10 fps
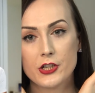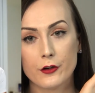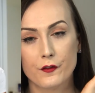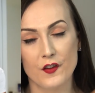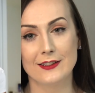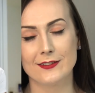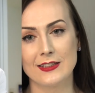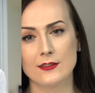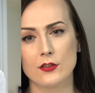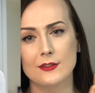to your face
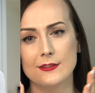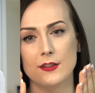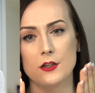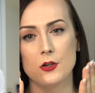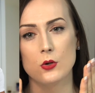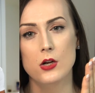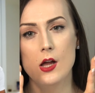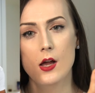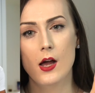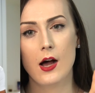that is also
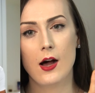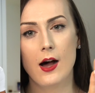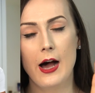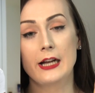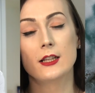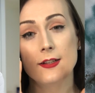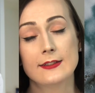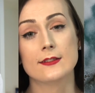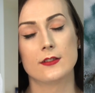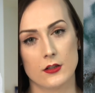a
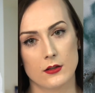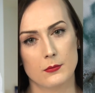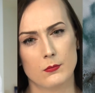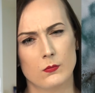cleanser.